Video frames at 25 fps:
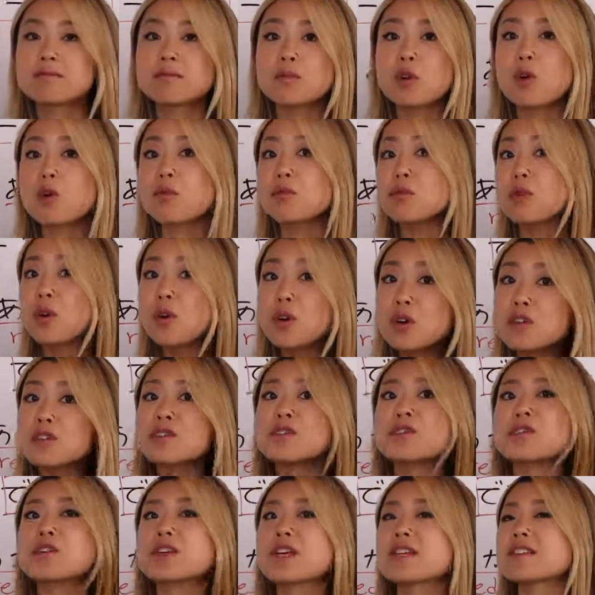Of
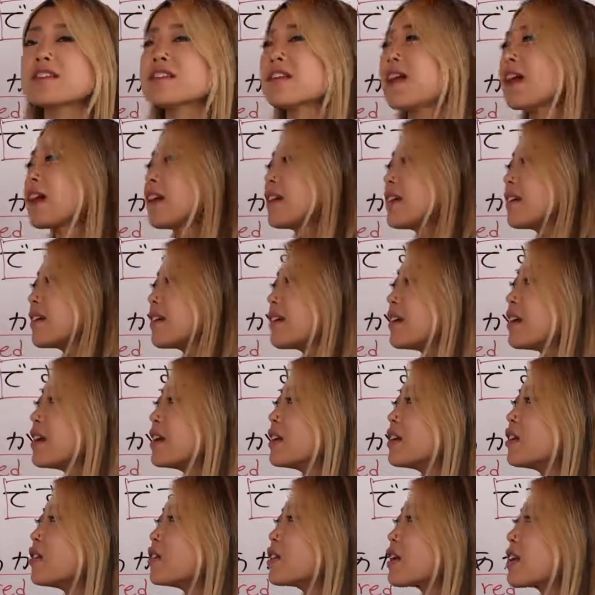course you can say.
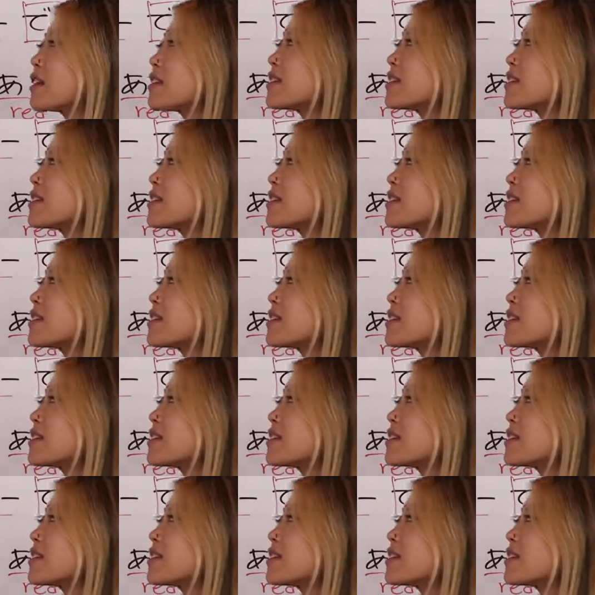You can